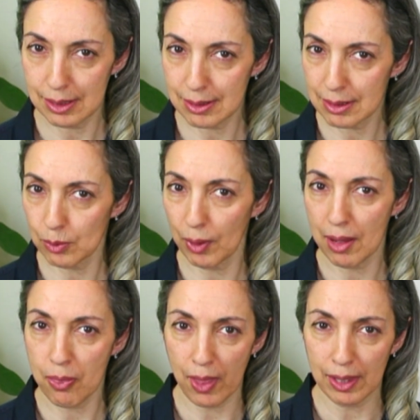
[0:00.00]
This is
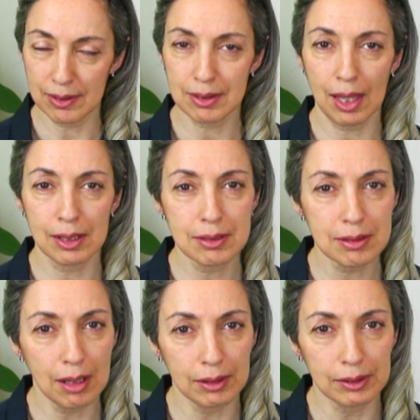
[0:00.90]
where things can
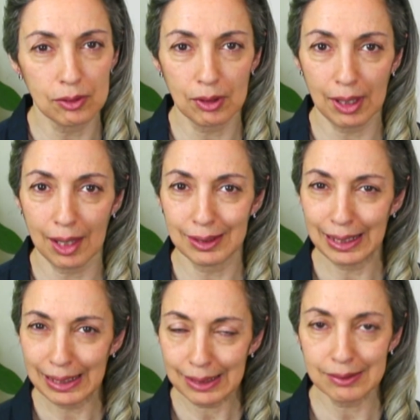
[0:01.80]
start to
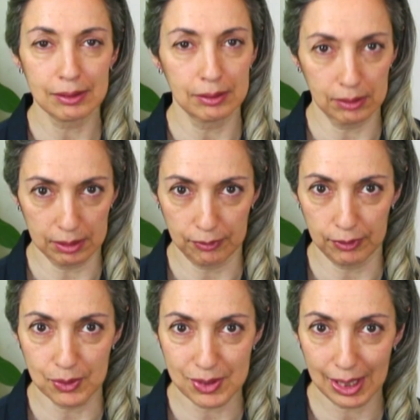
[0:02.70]
get a little
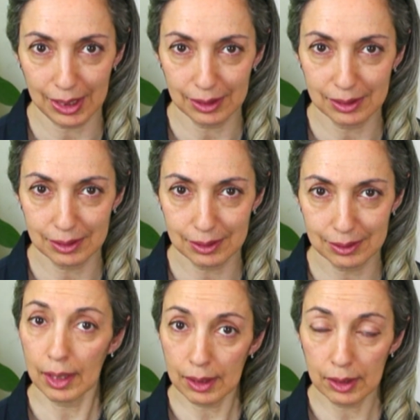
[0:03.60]
confusing.
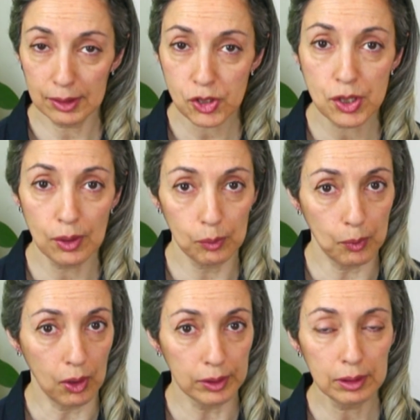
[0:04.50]
In
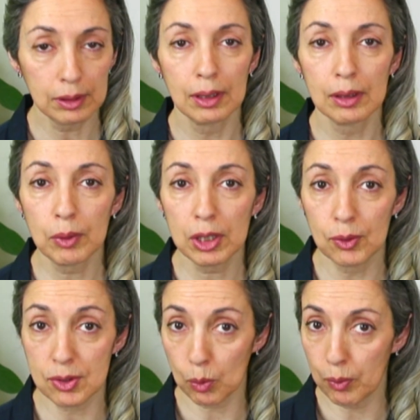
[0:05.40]
conditional 1, we
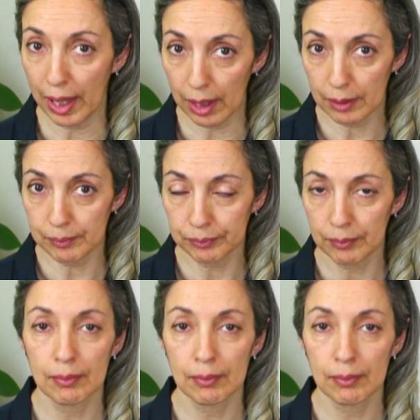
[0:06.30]
use will.